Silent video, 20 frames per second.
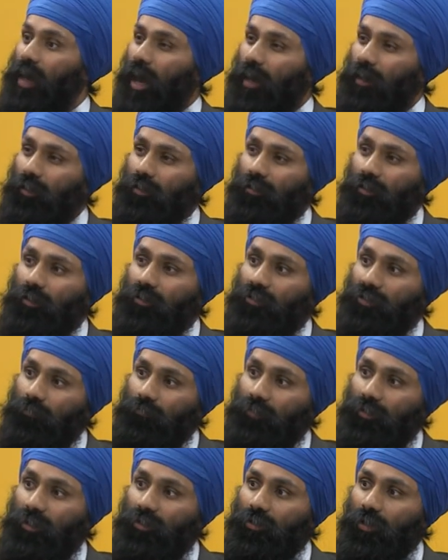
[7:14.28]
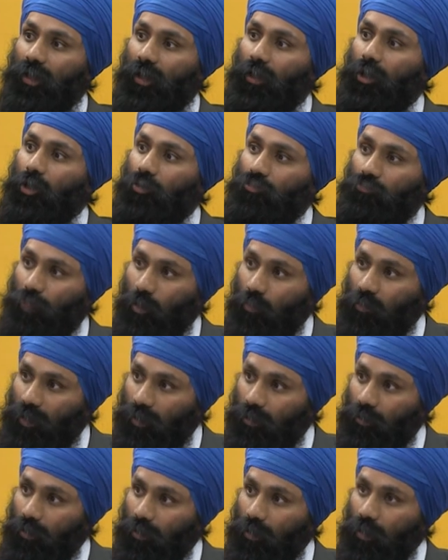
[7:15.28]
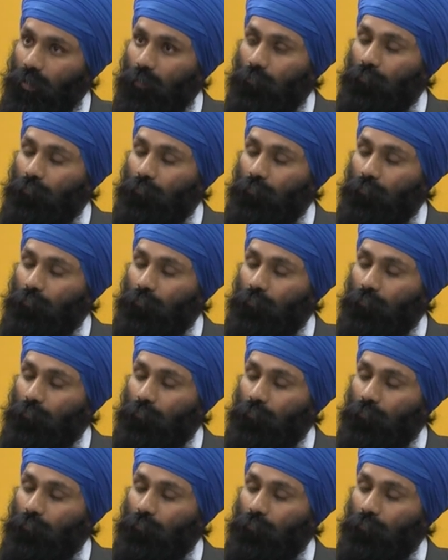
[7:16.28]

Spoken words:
And I think some of these are getting corroded